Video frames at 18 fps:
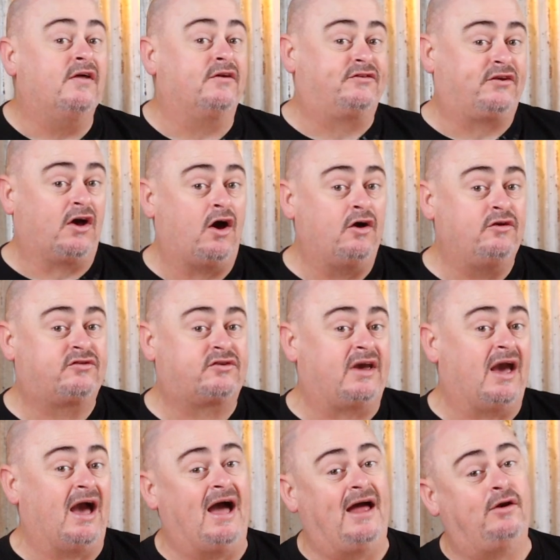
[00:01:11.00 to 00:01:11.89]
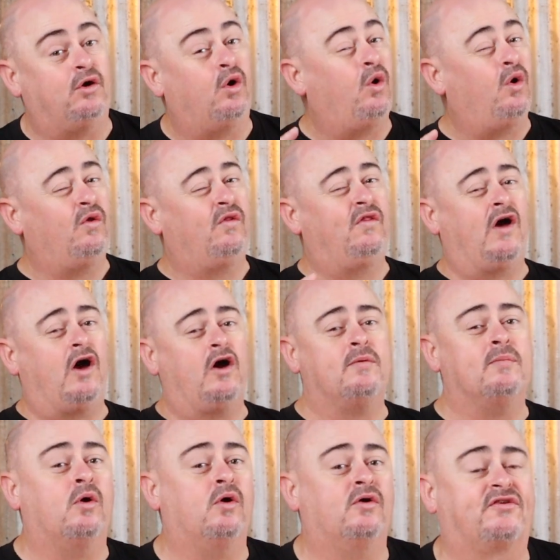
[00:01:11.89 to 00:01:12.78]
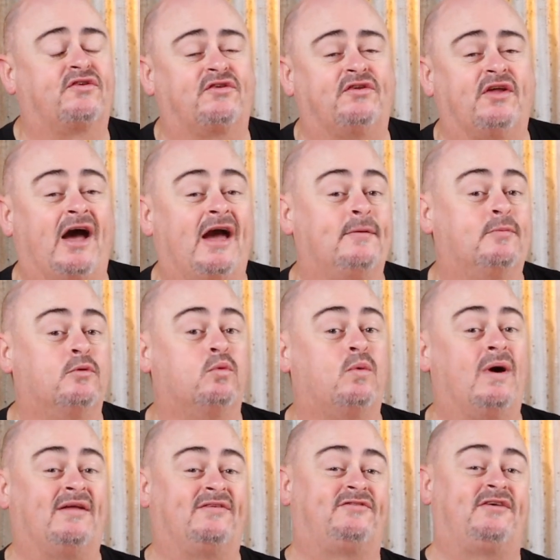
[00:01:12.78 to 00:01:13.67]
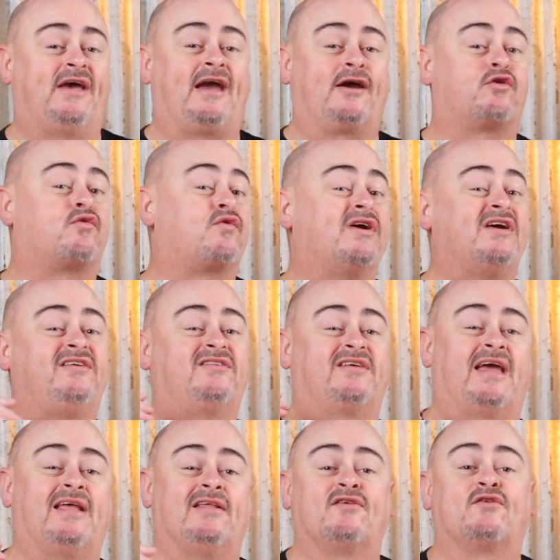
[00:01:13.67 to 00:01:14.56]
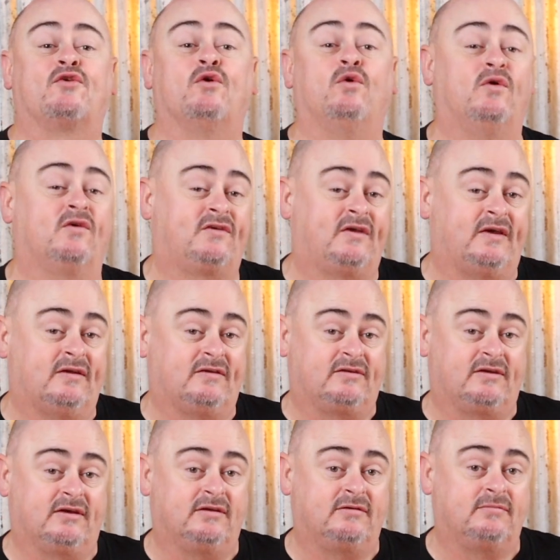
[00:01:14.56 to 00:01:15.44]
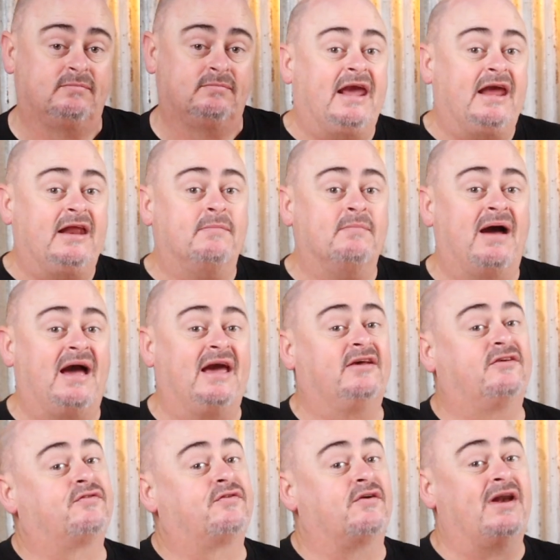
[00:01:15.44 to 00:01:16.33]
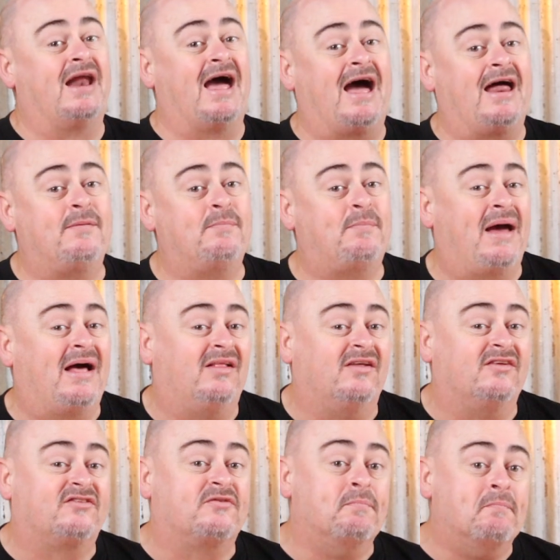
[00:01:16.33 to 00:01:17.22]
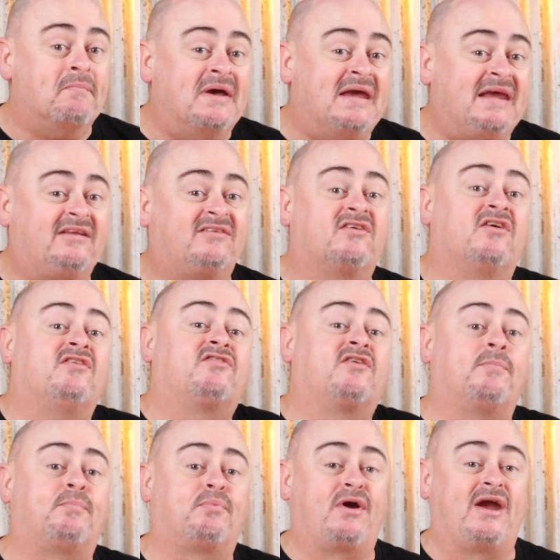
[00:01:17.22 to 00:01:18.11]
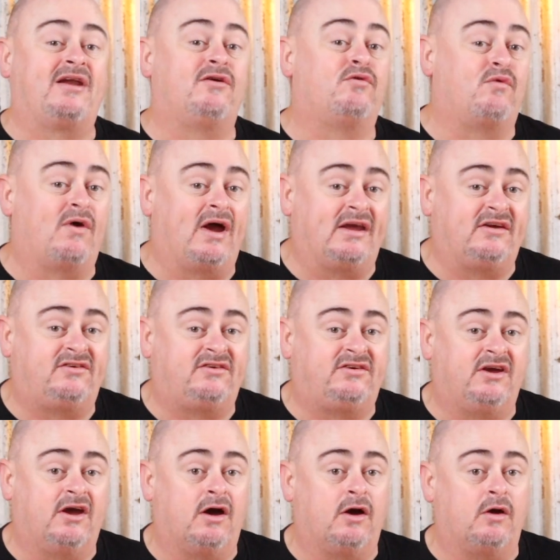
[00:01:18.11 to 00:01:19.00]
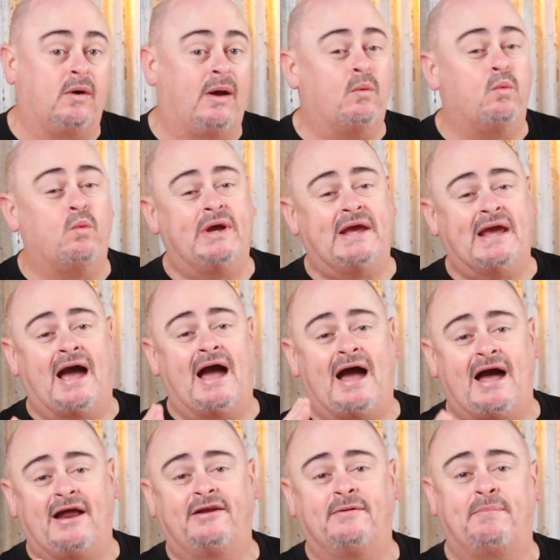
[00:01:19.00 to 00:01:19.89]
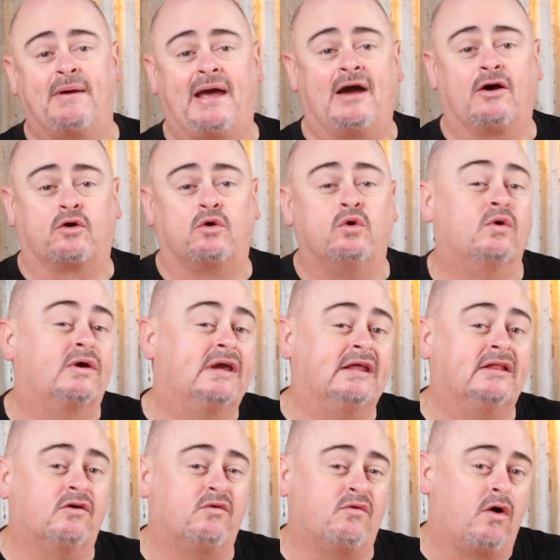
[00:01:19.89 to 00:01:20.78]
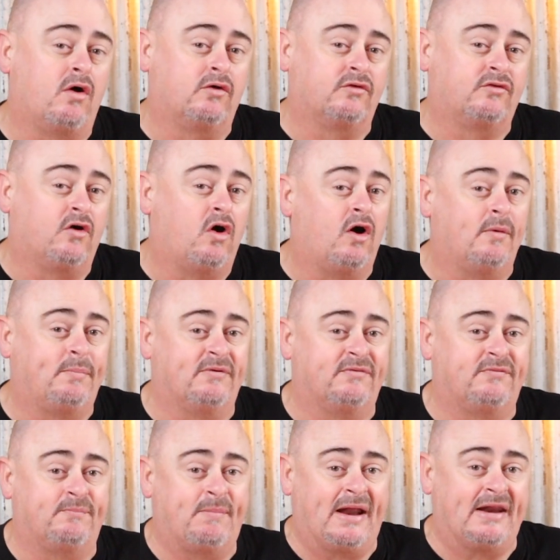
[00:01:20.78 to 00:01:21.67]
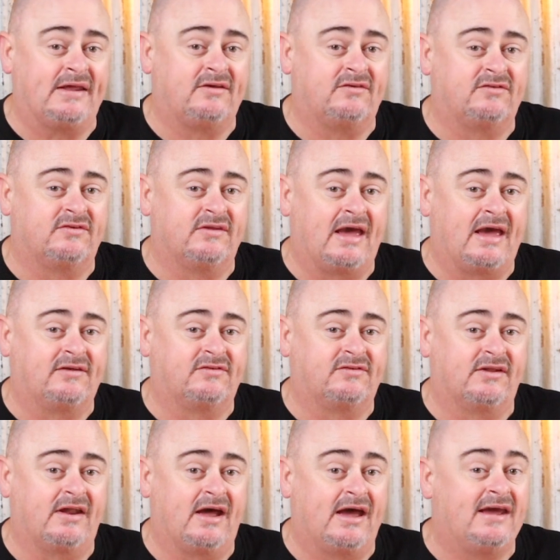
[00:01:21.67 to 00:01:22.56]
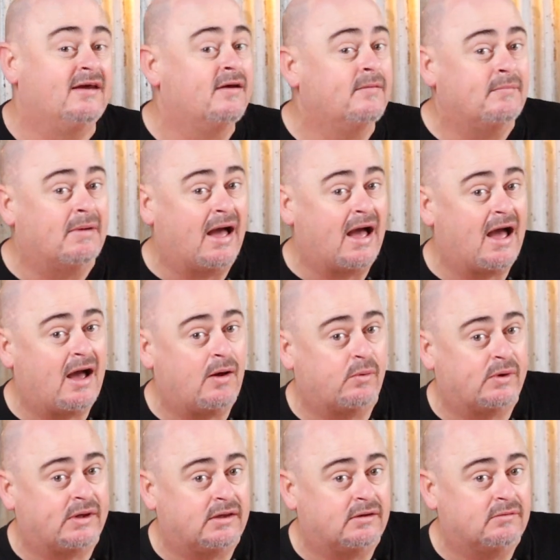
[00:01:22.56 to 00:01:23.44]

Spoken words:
The toast cut, although more stable once that grease and sauce hits it, it makes for an unbalanced meat to bread ratio, and we aren't about cooking the wrong type of Bunnings snags today, are we?